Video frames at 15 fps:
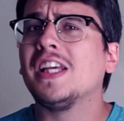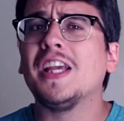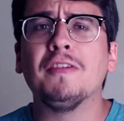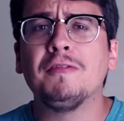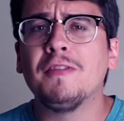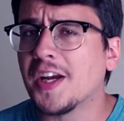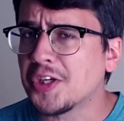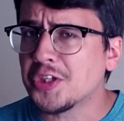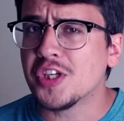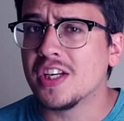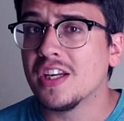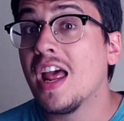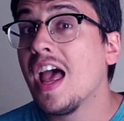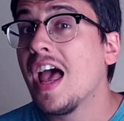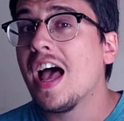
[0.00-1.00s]
affectionate
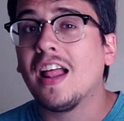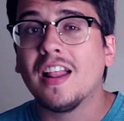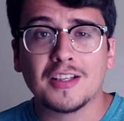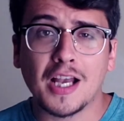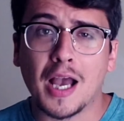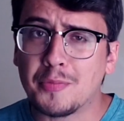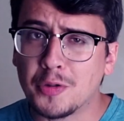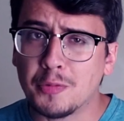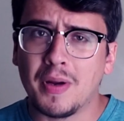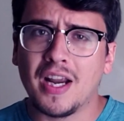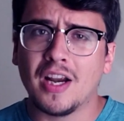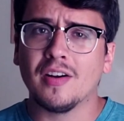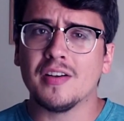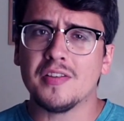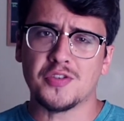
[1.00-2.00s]
helicopter
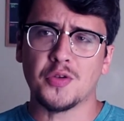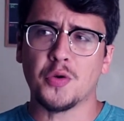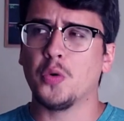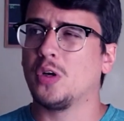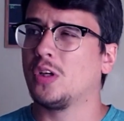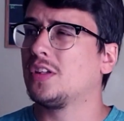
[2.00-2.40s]
parents or